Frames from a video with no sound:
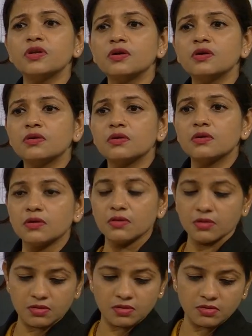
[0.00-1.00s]
No?
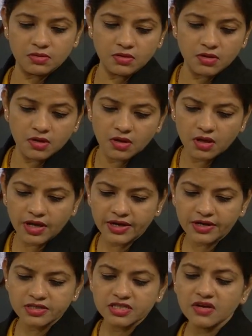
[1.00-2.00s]
Here
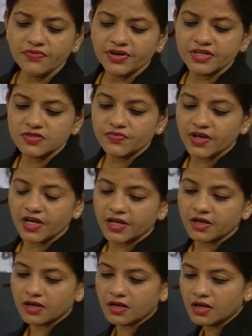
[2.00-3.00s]
itself it is failing.
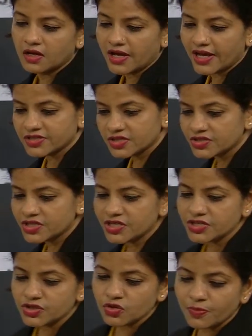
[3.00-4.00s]
Assertion
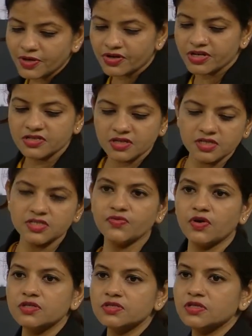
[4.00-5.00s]
is true, but reason is
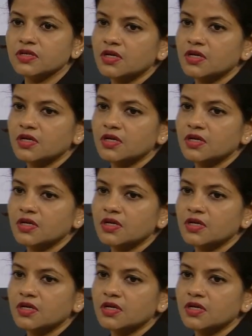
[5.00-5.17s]
false.